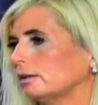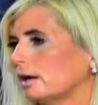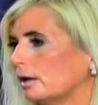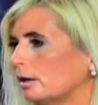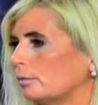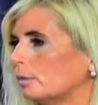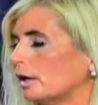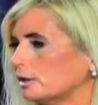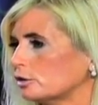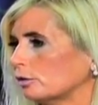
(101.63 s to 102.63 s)

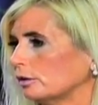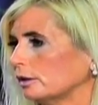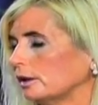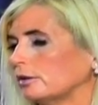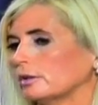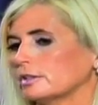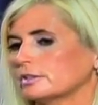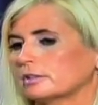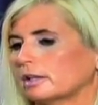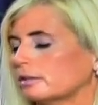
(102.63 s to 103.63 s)
Ayatollah leader
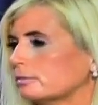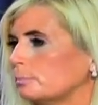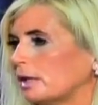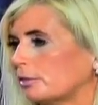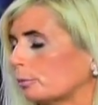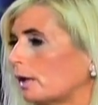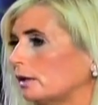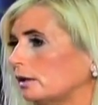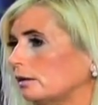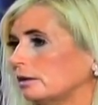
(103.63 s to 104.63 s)
has made
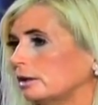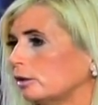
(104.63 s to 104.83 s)
threatening,